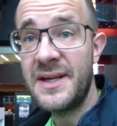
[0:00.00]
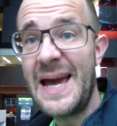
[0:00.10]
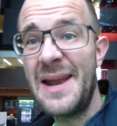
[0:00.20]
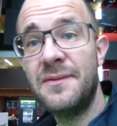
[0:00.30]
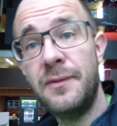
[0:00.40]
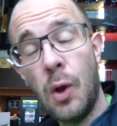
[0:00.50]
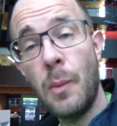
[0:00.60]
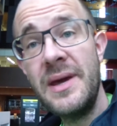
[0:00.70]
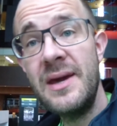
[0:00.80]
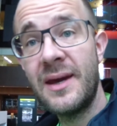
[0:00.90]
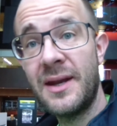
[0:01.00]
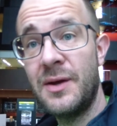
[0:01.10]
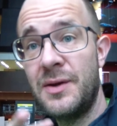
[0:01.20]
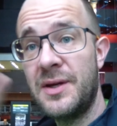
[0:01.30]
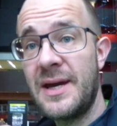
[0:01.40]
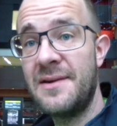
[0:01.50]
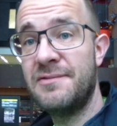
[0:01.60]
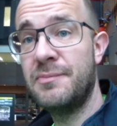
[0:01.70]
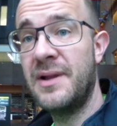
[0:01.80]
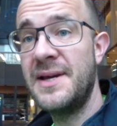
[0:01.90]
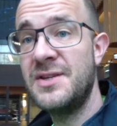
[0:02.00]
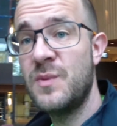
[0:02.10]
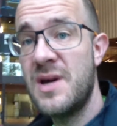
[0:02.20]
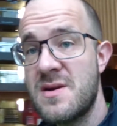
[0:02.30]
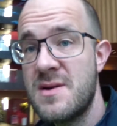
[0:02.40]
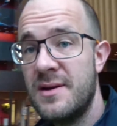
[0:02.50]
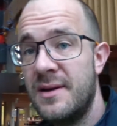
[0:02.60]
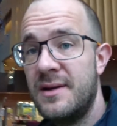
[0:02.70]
kind of lobby, the kind of place where